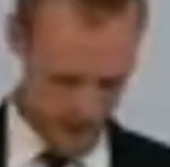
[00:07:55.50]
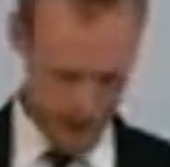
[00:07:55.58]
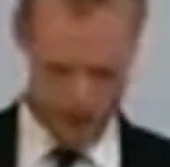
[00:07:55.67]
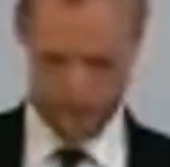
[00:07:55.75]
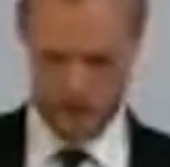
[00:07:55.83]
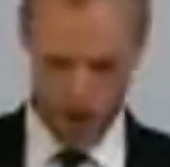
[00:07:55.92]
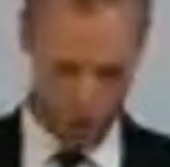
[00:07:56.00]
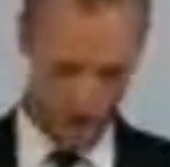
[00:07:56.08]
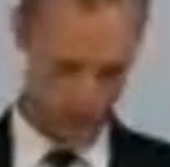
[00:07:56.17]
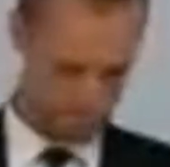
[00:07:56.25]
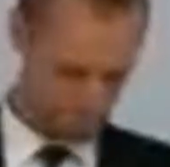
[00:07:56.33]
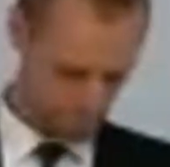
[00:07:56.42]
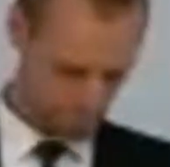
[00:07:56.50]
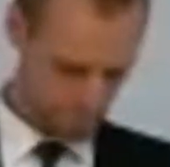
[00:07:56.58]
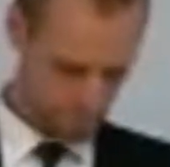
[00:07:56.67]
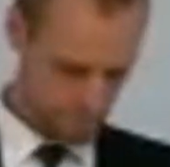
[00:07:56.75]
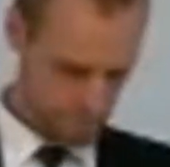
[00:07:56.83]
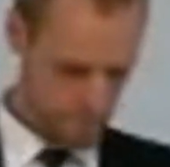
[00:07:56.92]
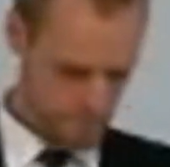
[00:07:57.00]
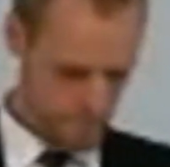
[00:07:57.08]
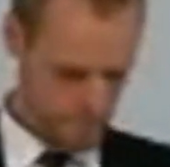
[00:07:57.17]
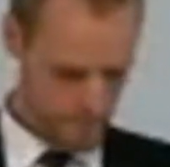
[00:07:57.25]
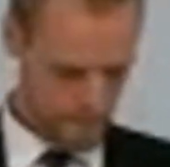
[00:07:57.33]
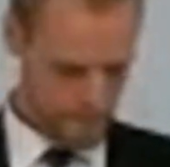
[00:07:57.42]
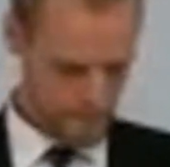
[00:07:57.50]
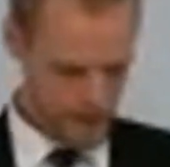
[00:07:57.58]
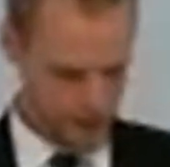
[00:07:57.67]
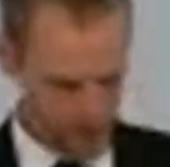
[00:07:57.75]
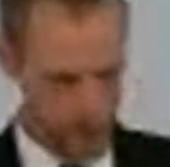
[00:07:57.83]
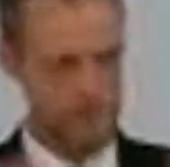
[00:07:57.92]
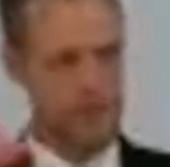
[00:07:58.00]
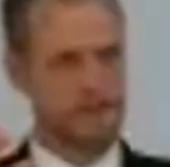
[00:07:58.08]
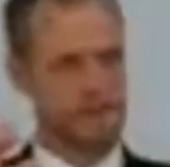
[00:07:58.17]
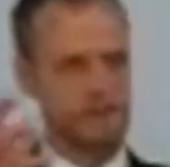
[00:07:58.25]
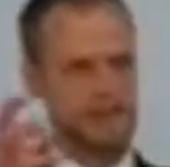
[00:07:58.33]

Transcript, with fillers: of Noah. And so, with this